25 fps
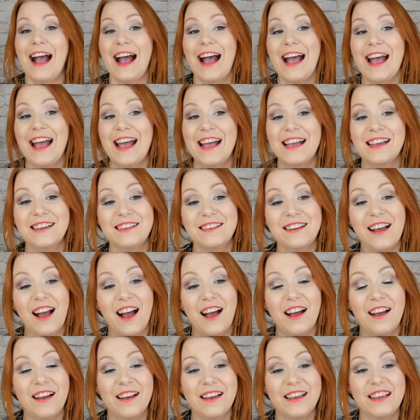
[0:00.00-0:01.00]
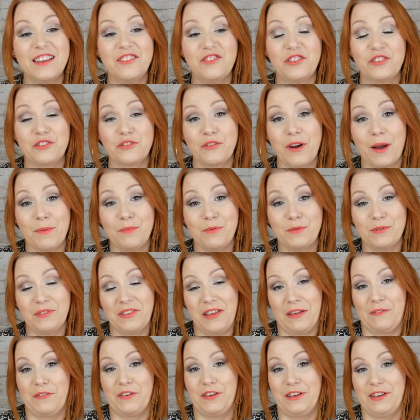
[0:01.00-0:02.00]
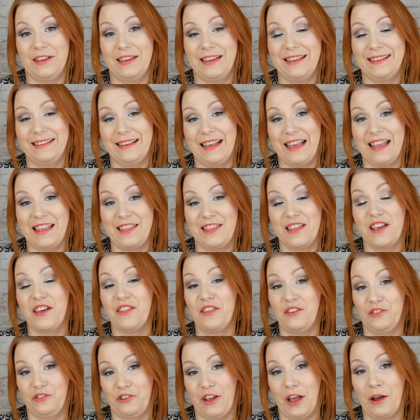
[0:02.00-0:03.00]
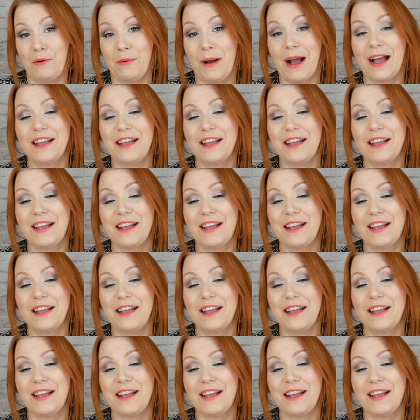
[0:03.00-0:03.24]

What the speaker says: and I just grab whatever is in the shower.